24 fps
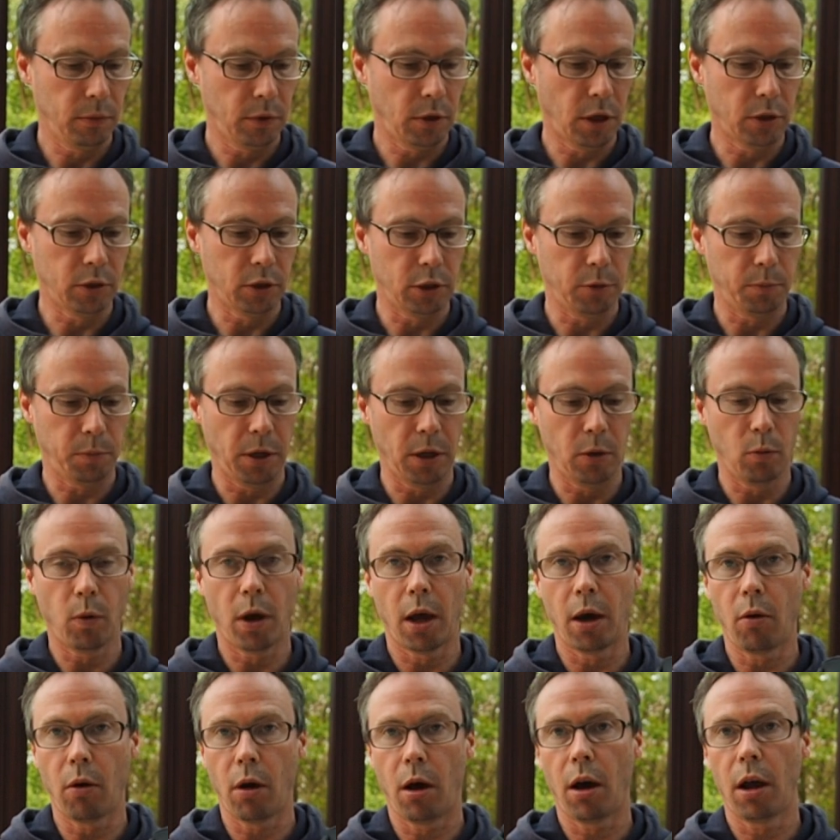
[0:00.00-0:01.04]
Cosyspeed?
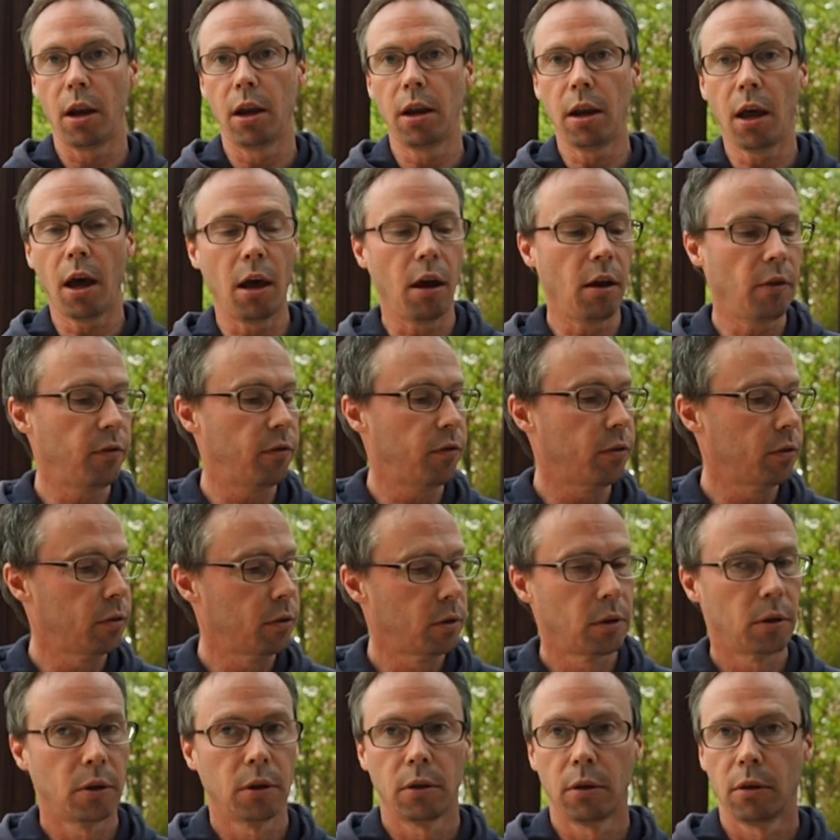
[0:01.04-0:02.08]
Well, I love,
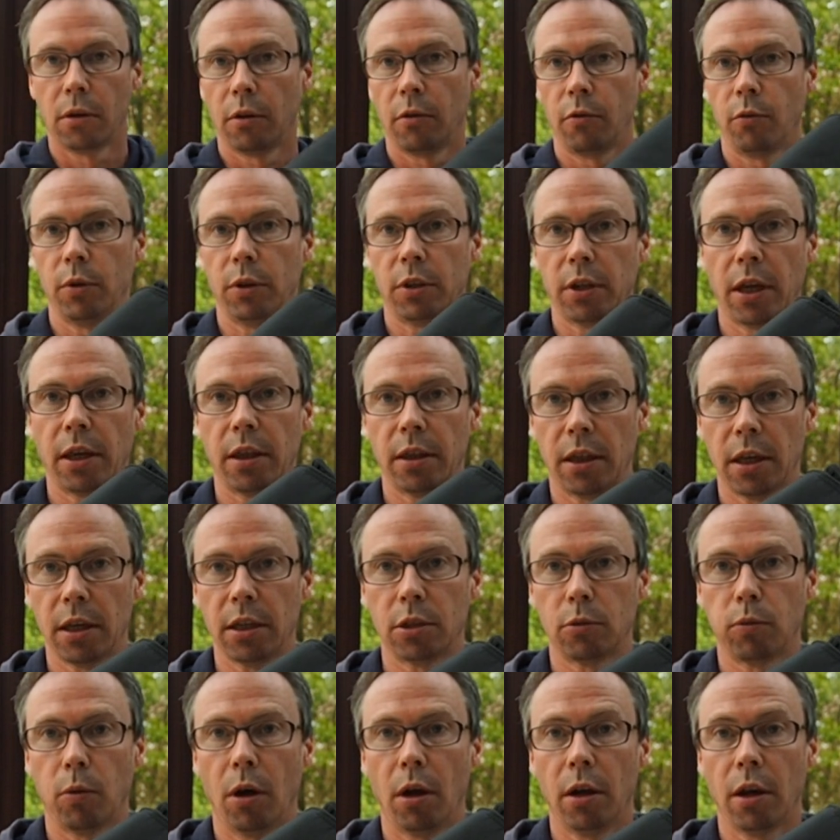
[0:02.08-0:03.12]
we take
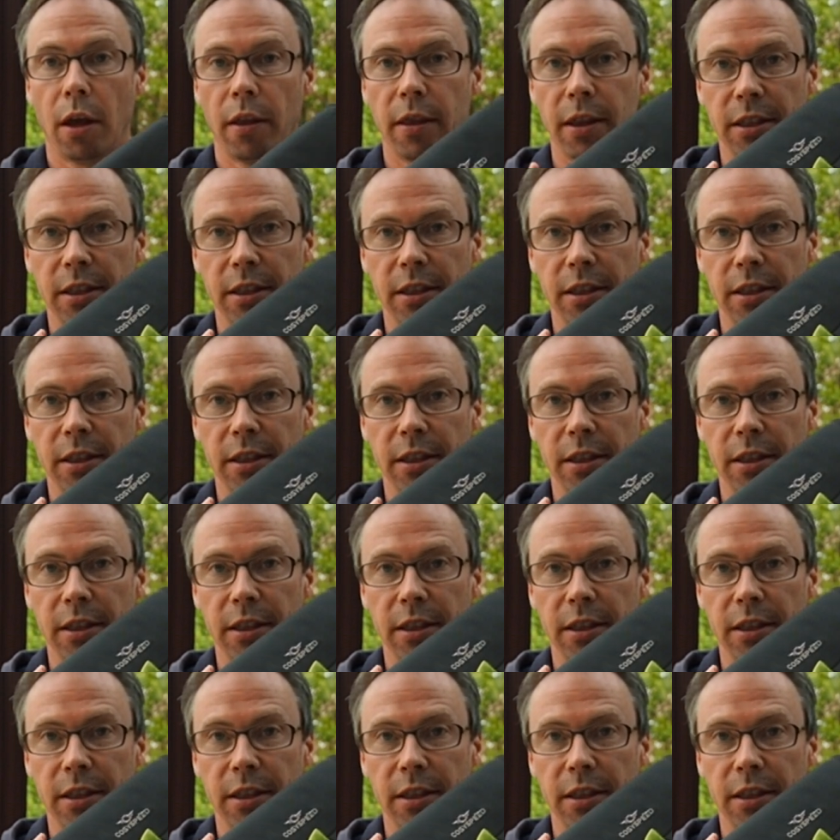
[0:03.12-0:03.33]
this one,